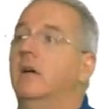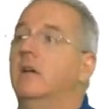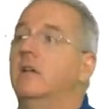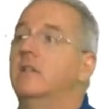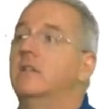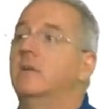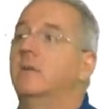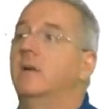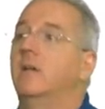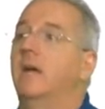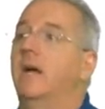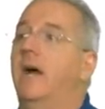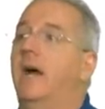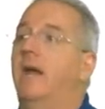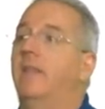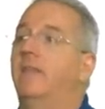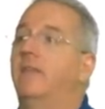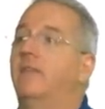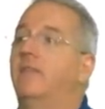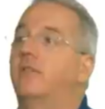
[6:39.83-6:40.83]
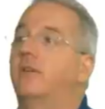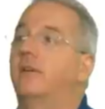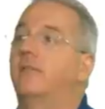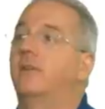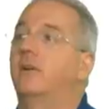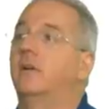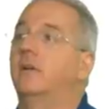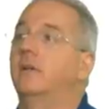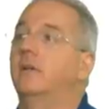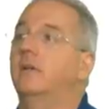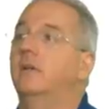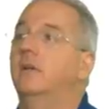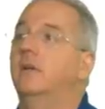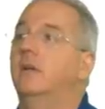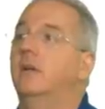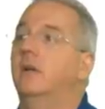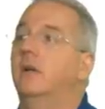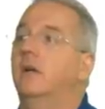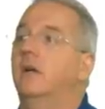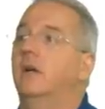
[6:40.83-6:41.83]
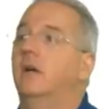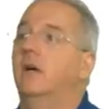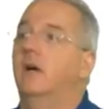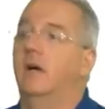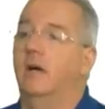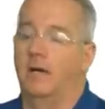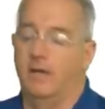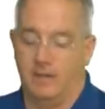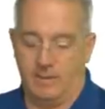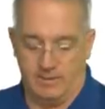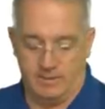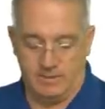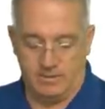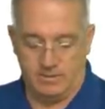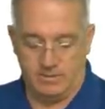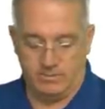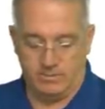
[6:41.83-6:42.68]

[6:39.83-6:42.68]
So we'll add the server. Uh,